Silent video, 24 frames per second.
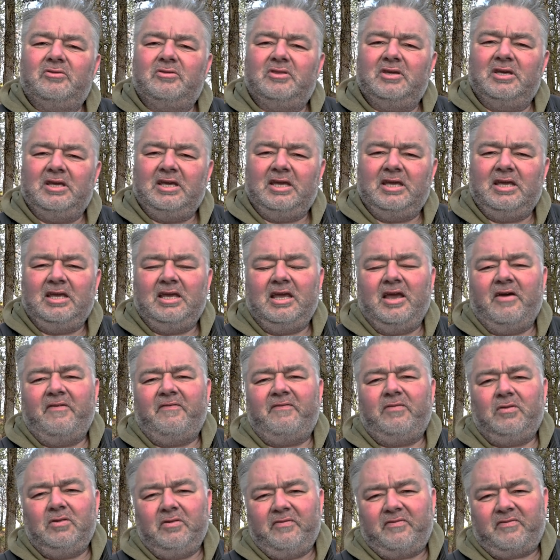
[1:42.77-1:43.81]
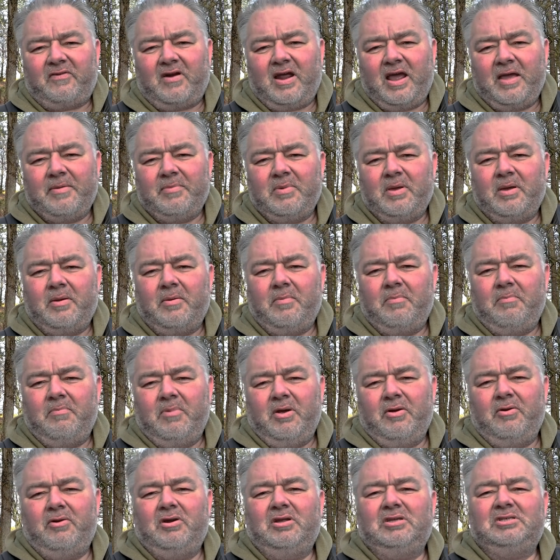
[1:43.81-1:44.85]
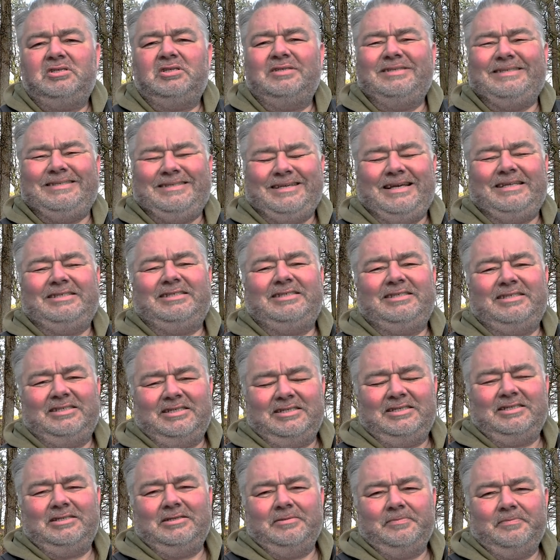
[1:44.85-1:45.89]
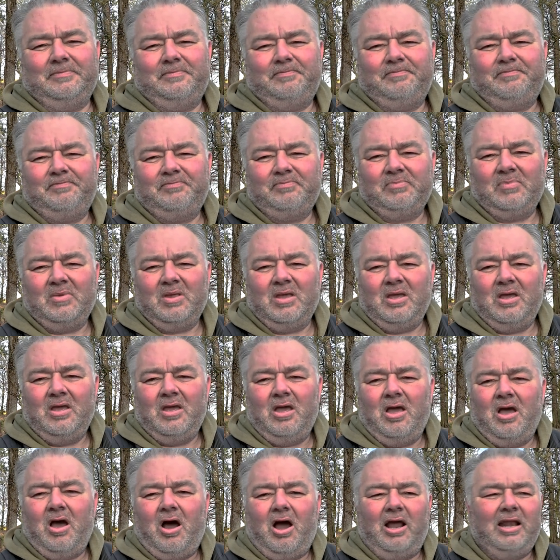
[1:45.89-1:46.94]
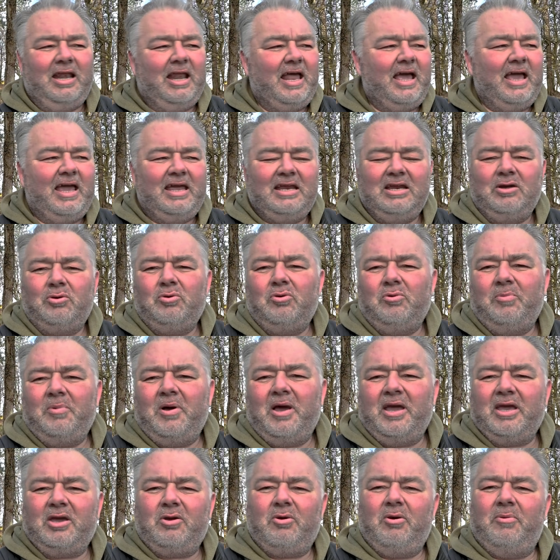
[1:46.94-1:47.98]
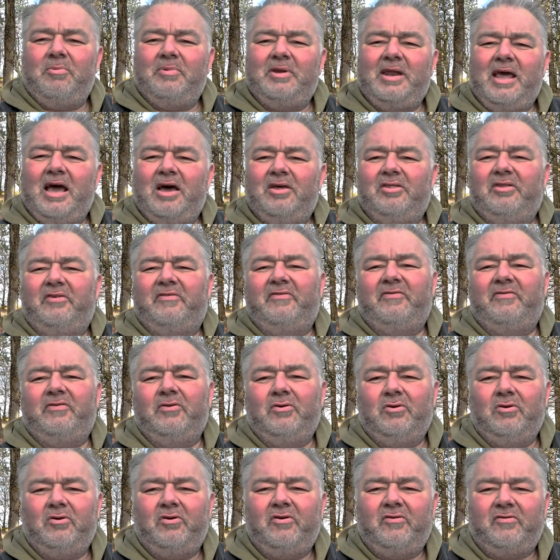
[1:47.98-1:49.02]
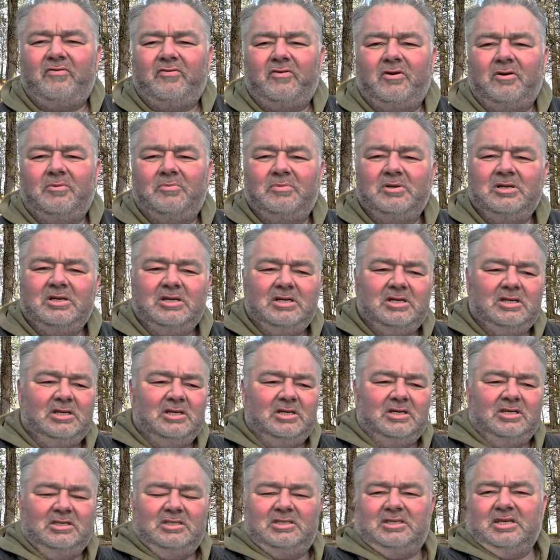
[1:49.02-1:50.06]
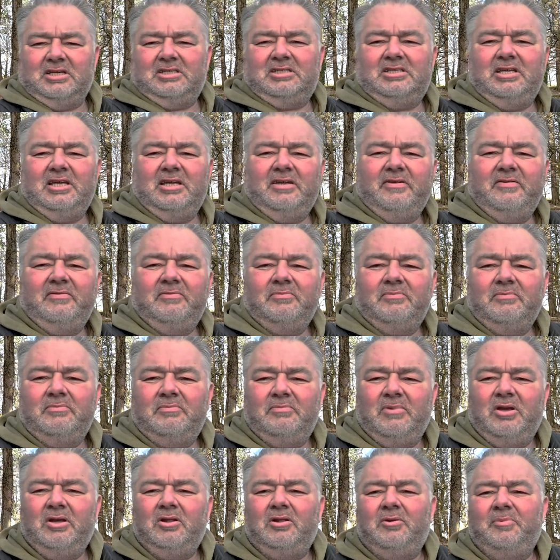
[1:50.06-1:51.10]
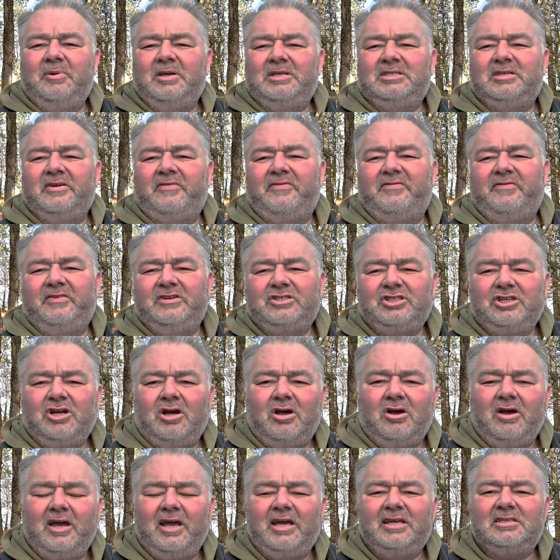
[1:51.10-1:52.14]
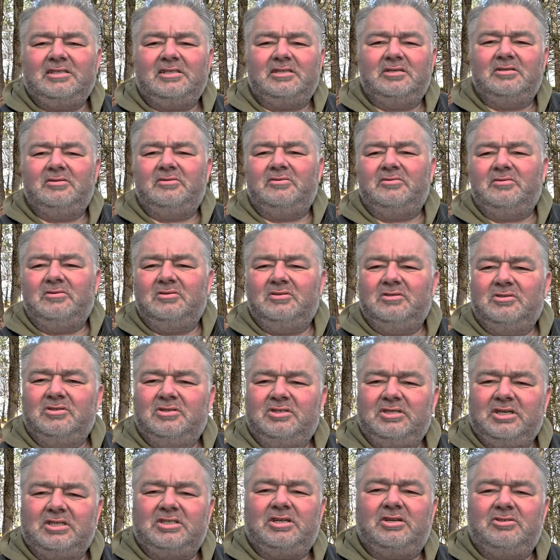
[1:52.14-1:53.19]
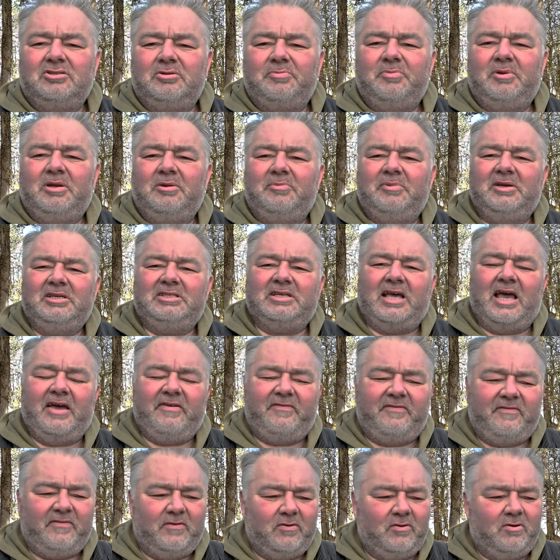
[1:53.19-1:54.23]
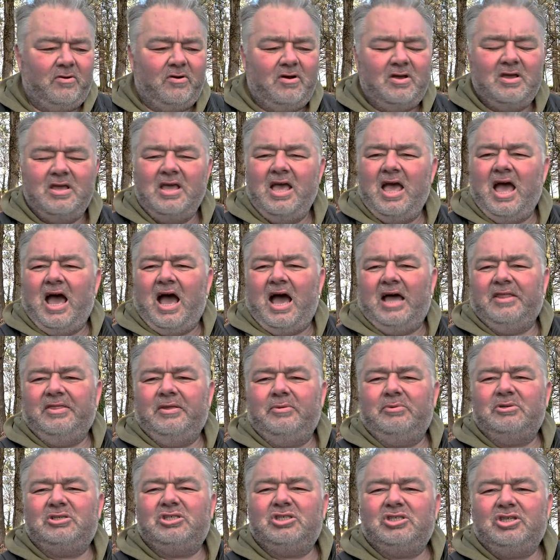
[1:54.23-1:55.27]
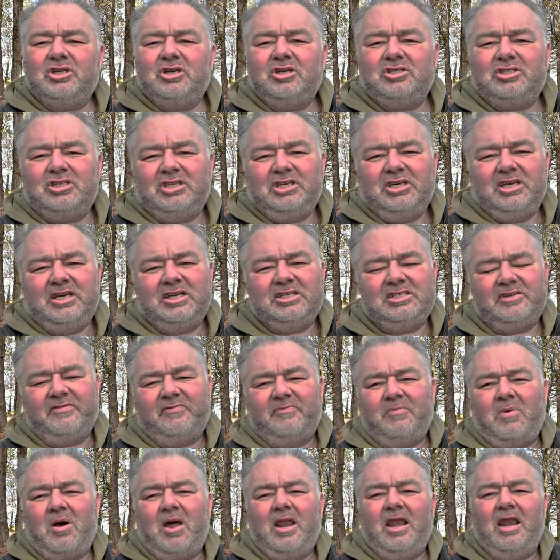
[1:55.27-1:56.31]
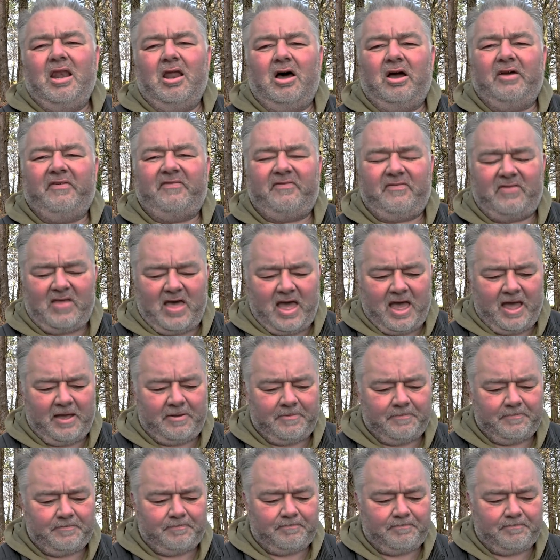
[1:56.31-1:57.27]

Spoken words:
the full frame mirrorless Z system. I laid all my equipment out on the floor, from 16mm fisheye to 600mm f4, and there was 30 years of my life there.